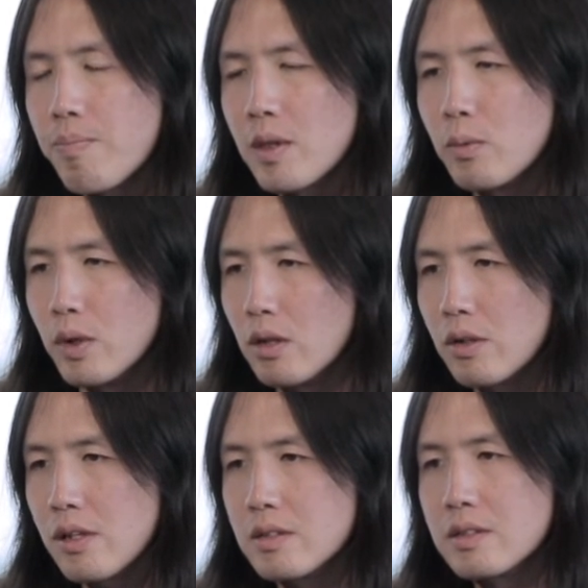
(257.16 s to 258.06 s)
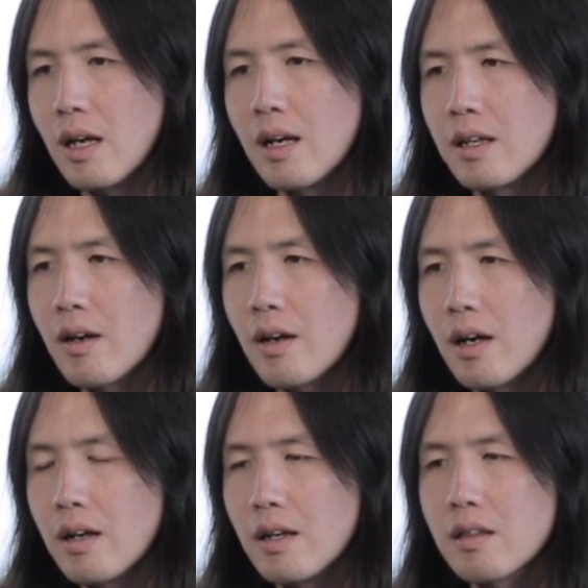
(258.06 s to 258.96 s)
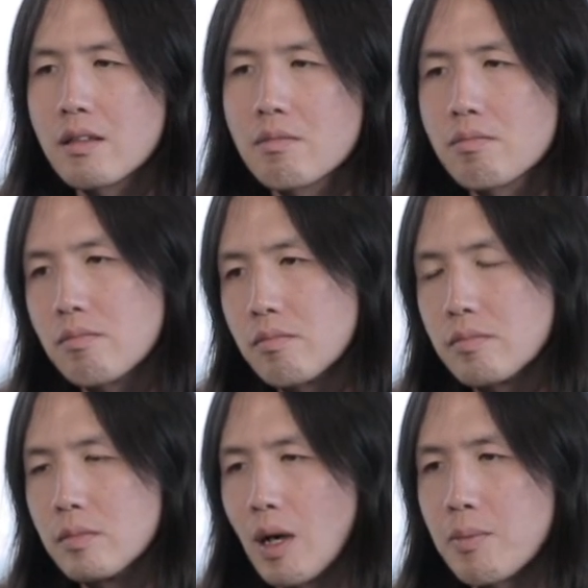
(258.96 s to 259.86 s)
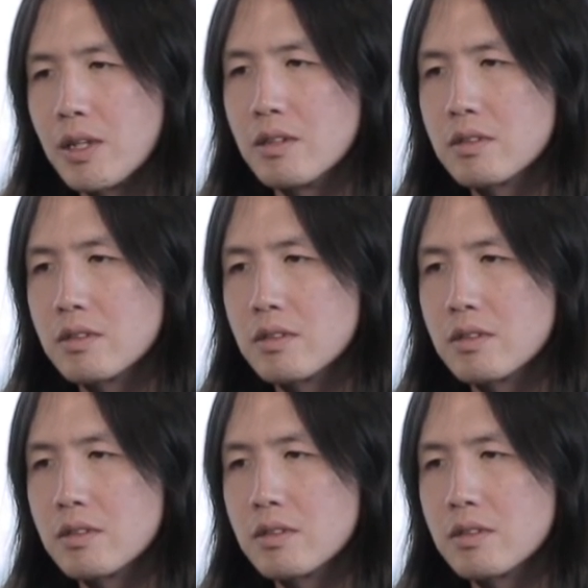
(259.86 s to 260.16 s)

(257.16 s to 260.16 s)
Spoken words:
When you look at the design, in my opinion,